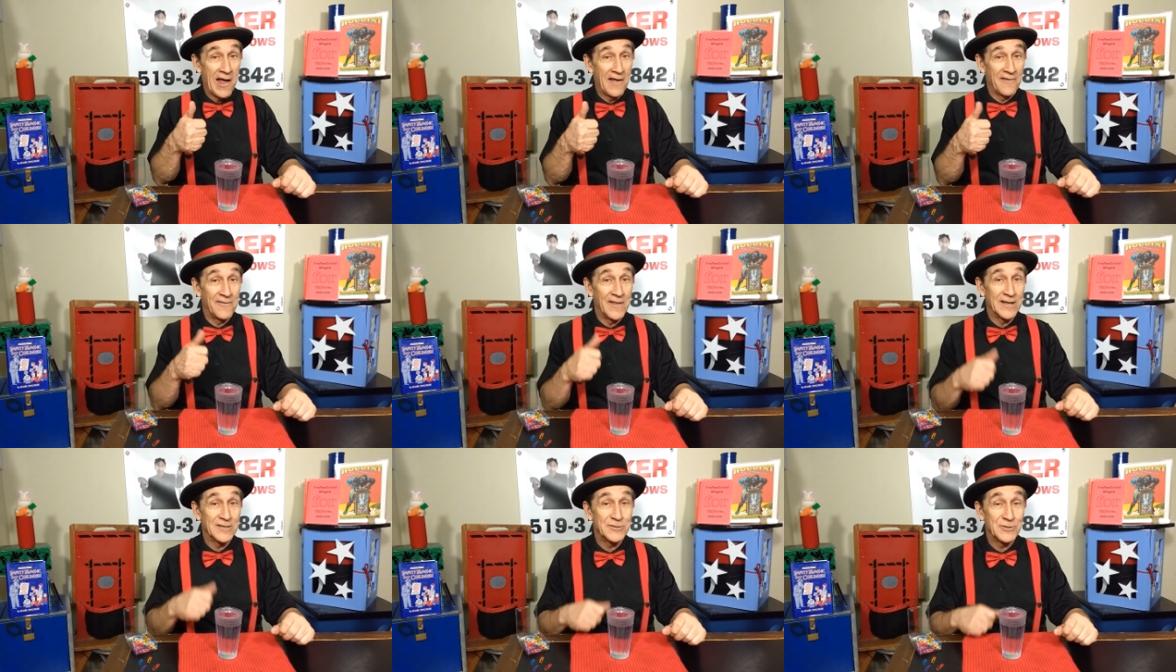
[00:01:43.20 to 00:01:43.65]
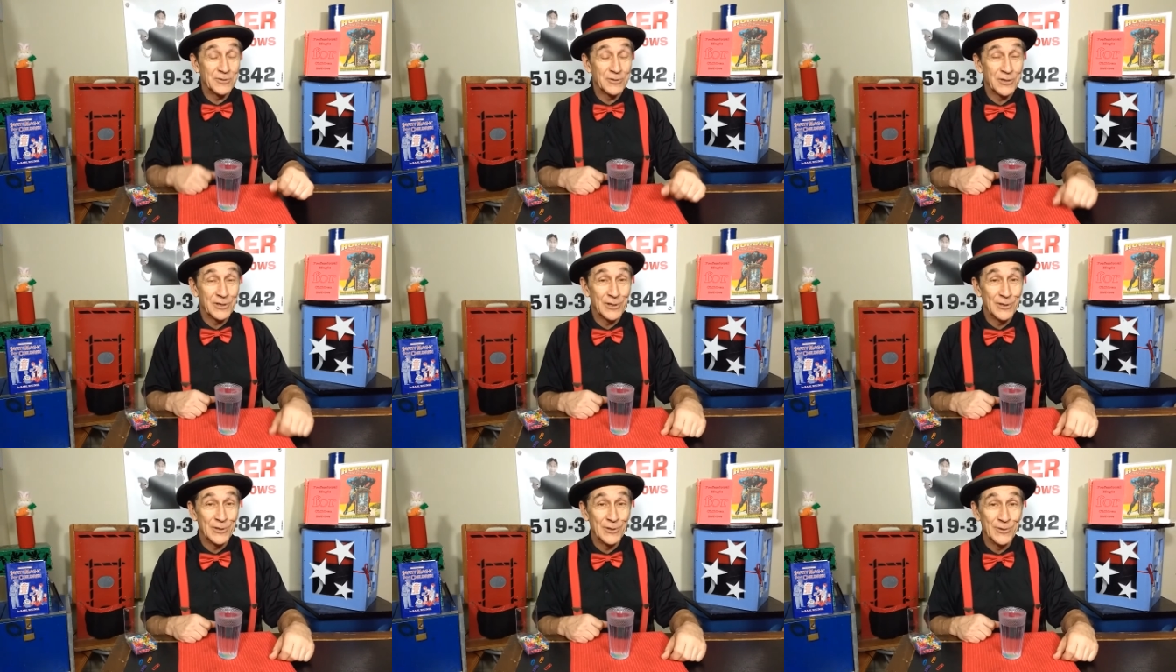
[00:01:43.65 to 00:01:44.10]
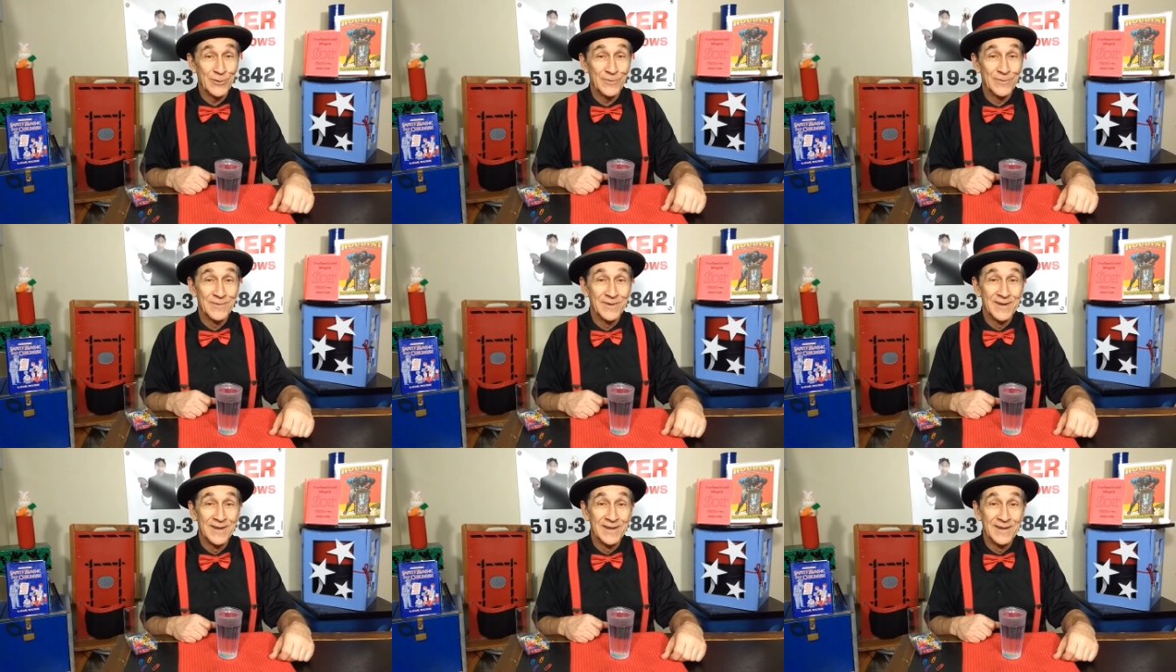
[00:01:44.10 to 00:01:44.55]
That's your clue.
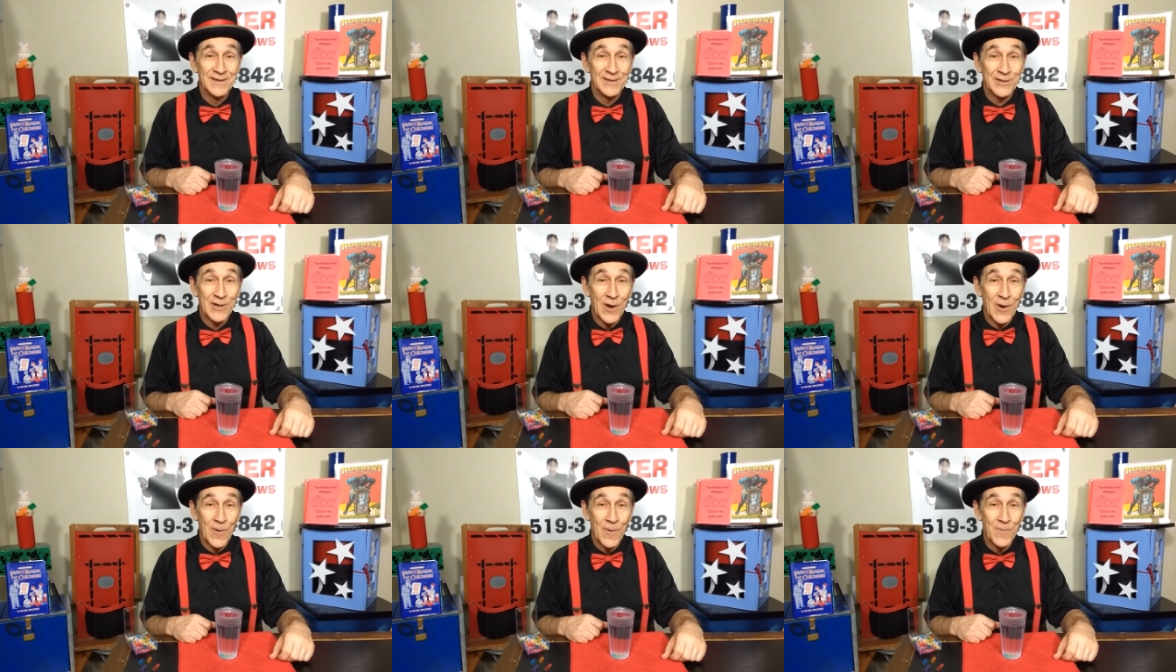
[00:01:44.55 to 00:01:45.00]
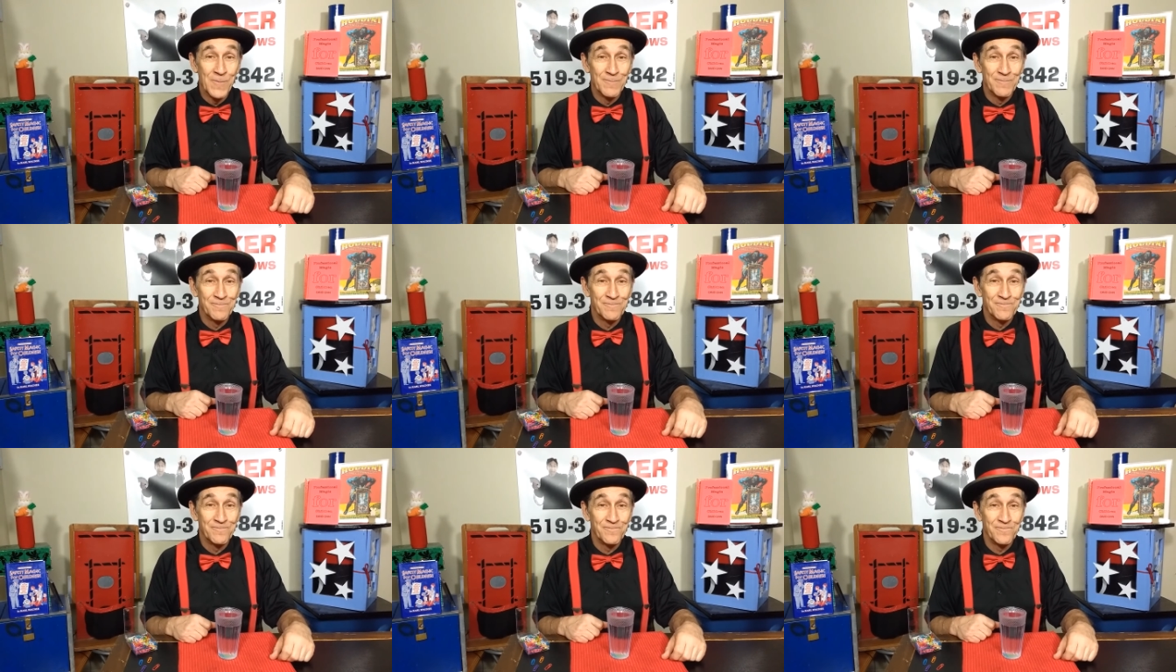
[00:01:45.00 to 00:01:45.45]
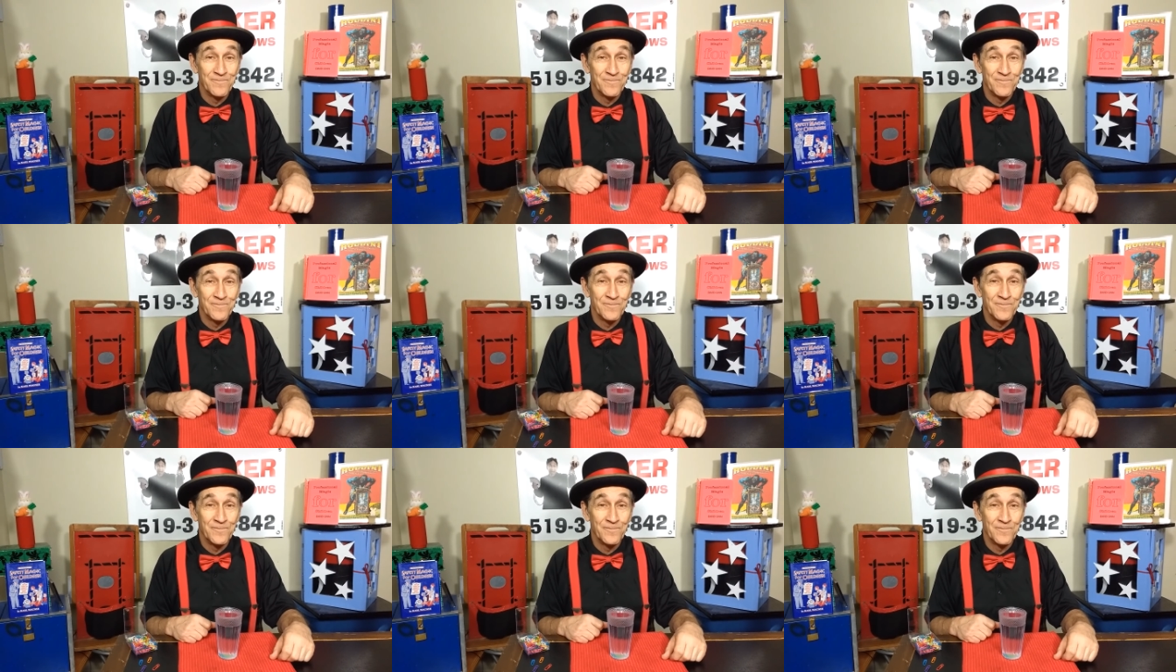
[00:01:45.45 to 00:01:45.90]
Go!
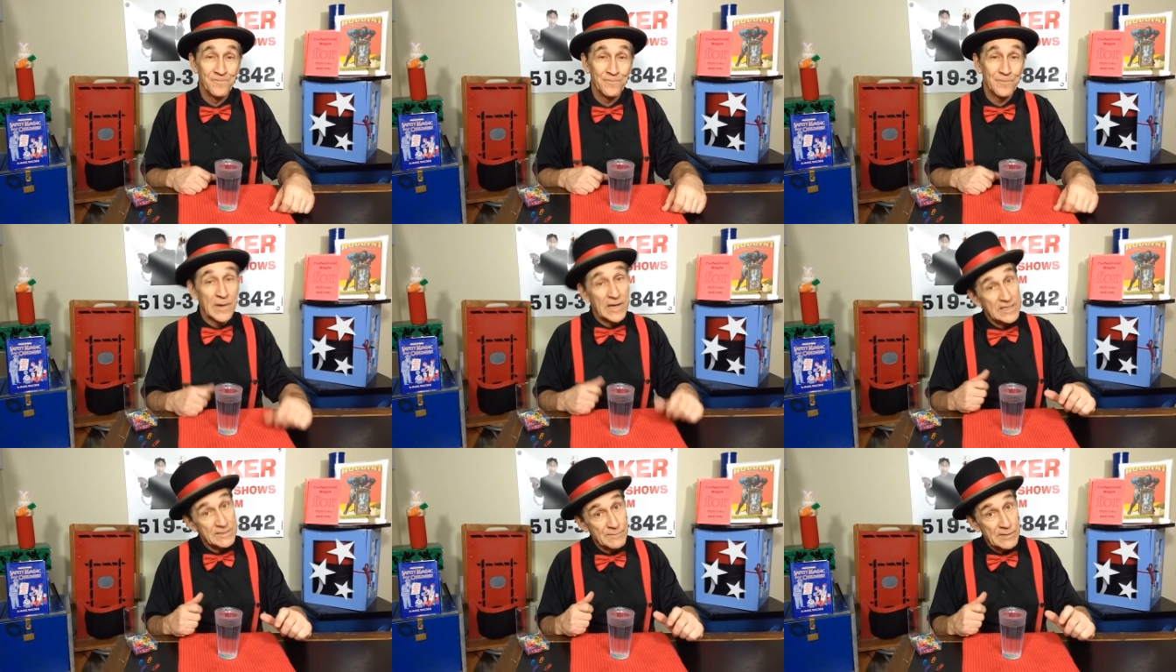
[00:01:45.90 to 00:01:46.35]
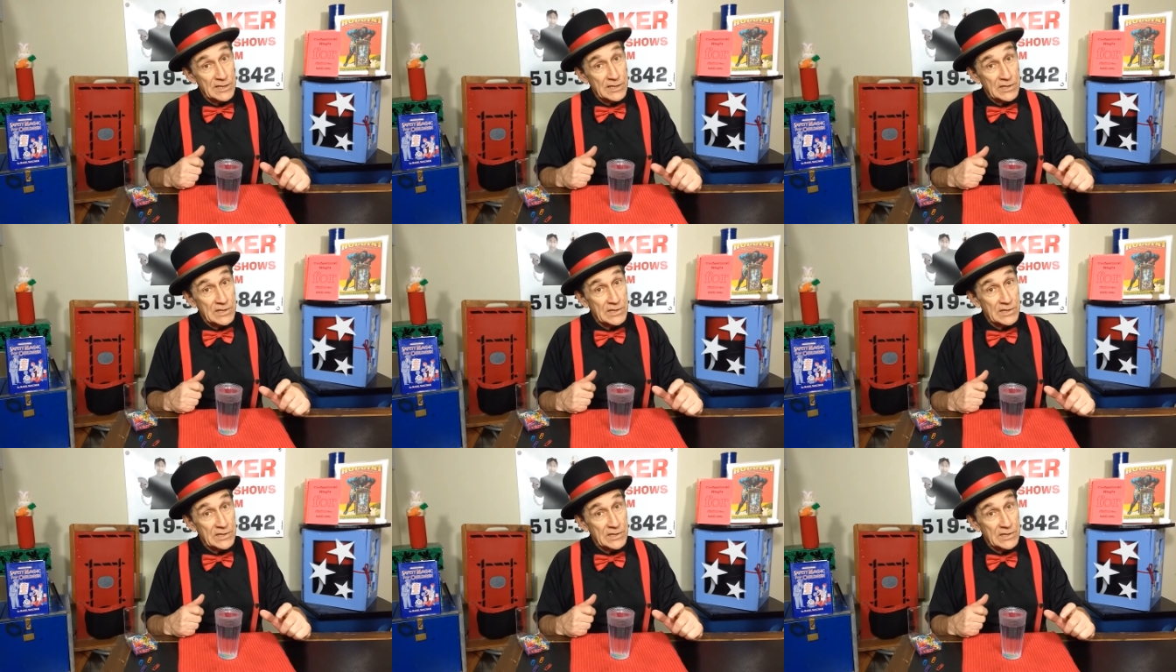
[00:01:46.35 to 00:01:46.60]
Pause me.